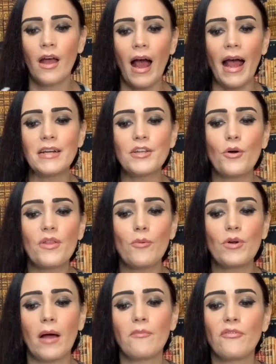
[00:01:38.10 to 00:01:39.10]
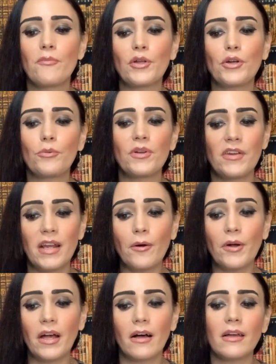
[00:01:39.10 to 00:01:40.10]
I know that when I'm familiar with an
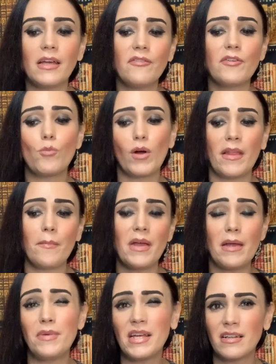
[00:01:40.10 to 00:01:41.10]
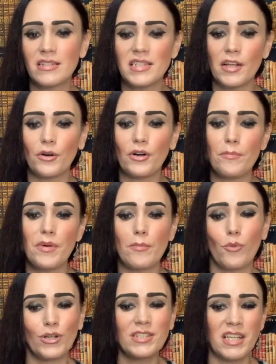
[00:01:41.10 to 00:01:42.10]
area, even one that may be considered a bit
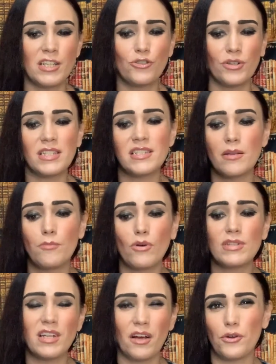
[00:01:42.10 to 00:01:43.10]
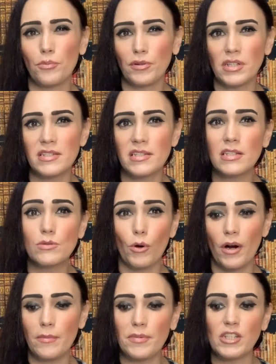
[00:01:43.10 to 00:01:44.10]
more dangerous than most other places where
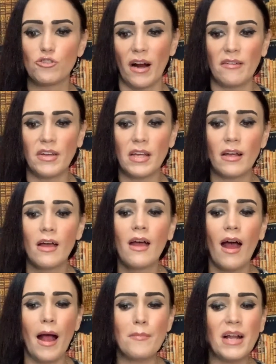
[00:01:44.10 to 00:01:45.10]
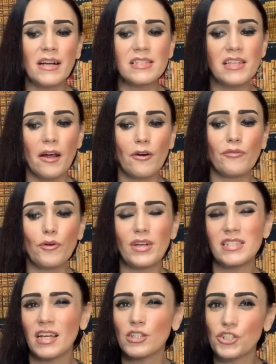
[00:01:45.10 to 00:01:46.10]
I'd be driving, I'm not as careful
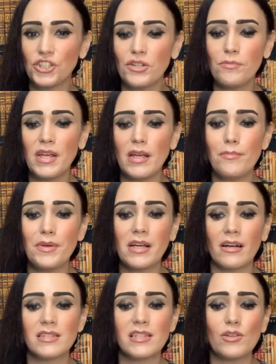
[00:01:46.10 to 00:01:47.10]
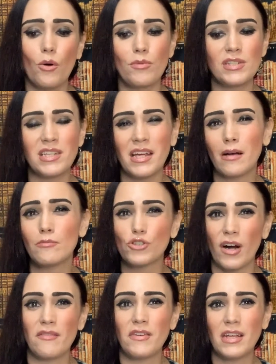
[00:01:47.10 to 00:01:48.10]
as I should be because it's almost like I'm
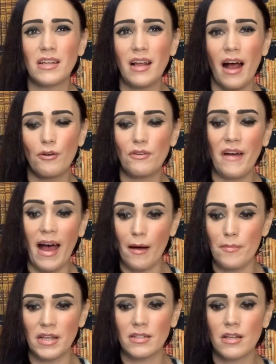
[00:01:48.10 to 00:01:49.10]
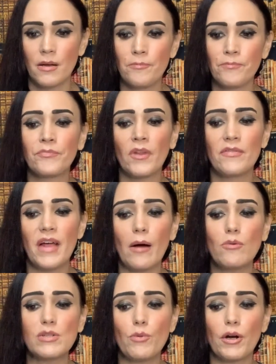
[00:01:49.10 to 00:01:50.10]
driving it out of habit. That
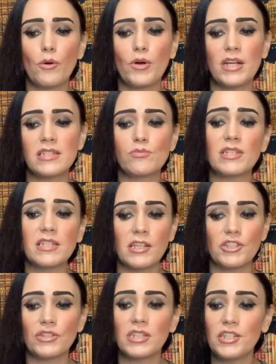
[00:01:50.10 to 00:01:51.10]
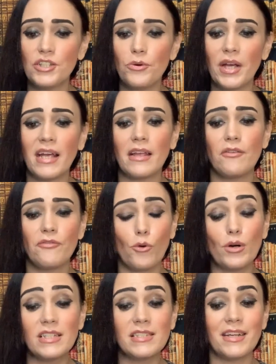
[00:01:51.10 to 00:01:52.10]
was what our witness was initially doing in the
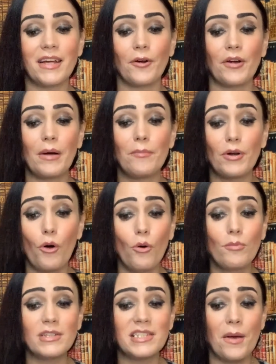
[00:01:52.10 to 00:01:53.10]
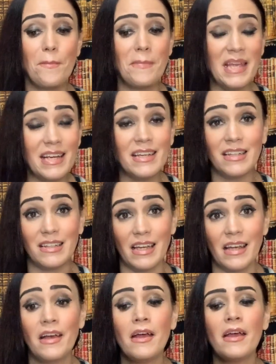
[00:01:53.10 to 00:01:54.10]
forested area, but almost
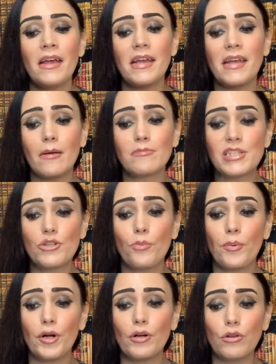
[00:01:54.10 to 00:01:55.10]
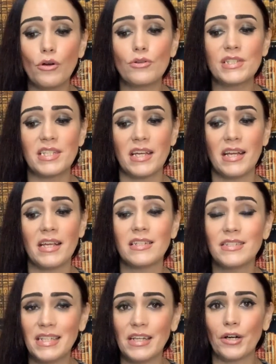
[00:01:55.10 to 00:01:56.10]
immediately, he came super close to hitting a
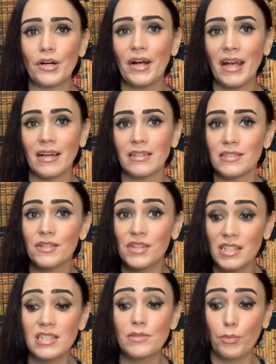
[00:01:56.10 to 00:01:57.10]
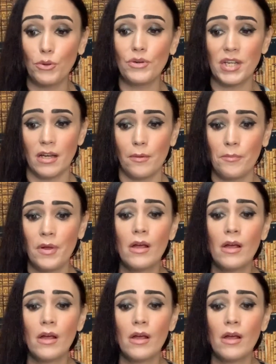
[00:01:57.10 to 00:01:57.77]
deer and this spooked him.